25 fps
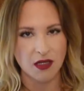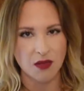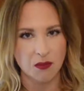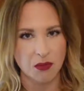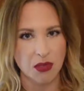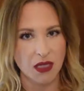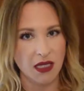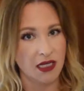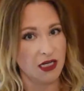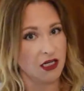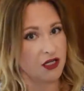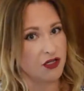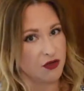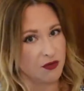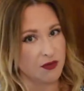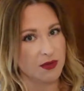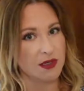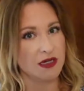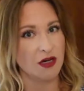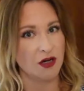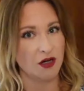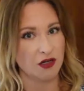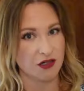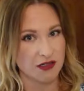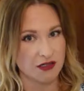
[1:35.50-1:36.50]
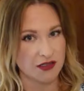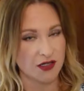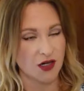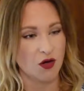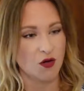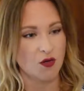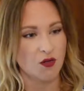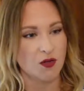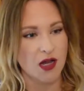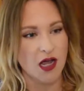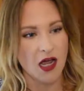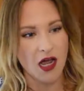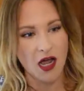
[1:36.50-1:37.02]
plenty dewy on its
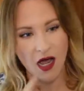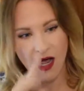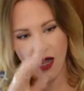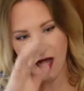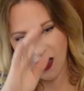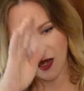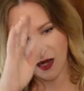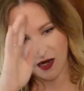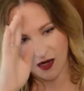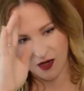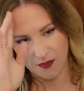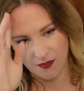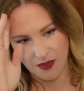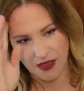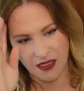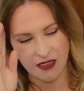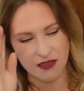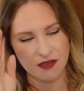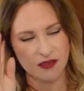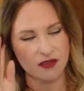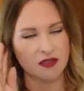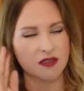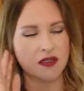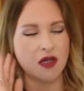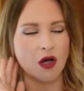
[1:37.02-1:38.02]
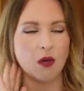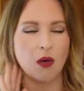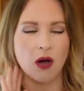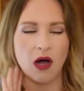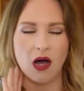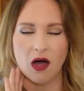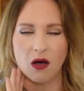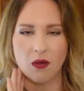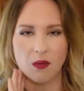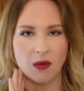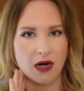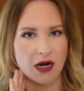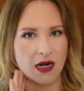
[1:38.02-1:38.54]
own, and it's so
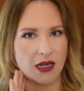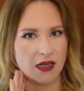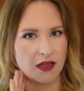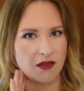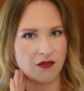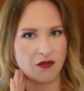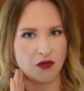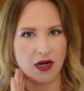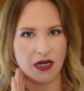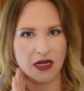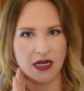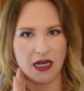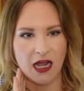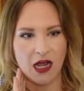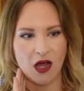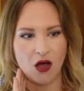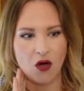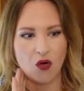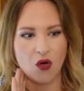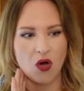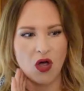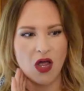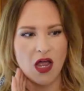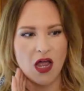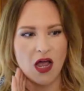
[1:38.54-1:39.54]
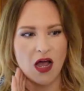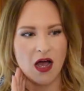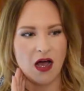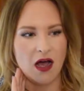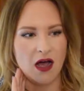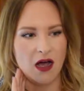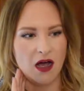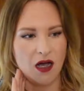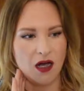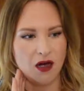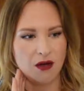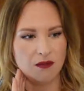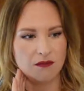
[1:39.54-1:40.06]
hot where I live right now.
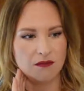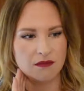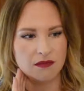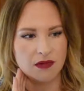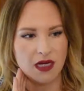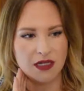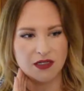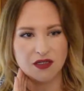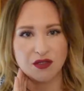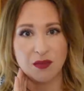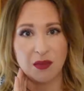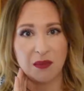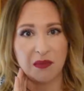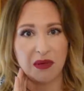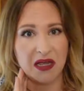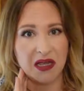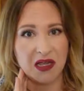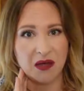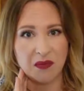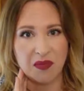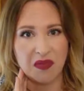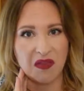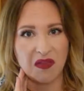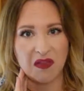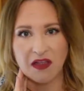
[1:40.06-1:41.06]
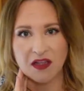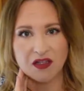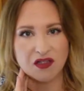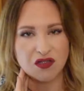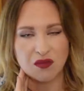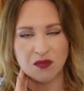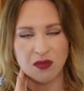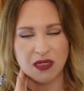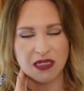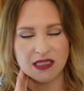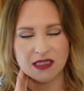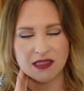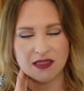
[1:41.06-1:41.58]
I do my makeup and then like 2
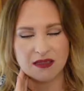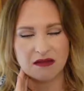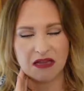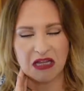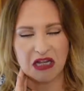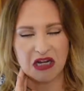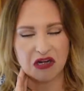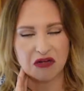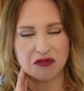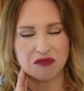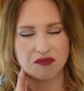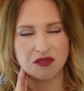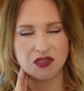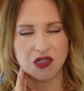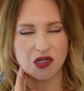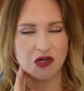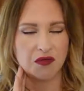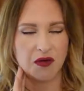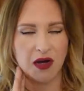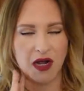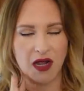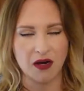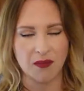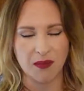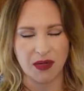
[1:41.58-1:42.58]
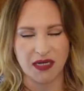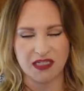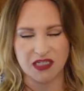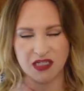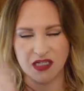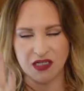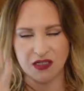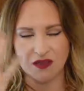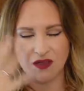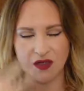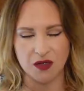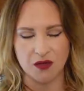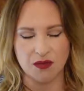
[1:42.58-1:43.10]
minutes later turn around, my
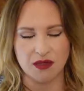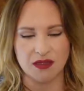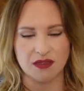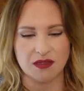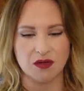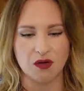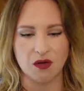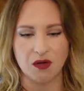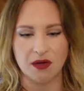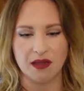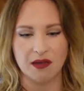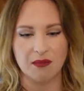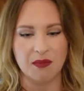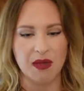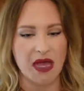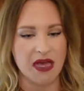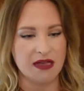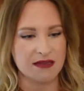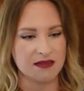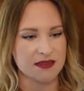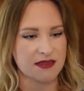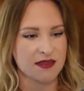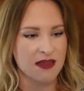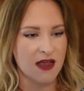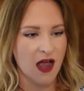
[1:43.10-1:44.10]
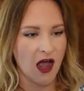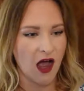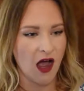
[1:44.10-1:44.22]
T-zone is an oily mess.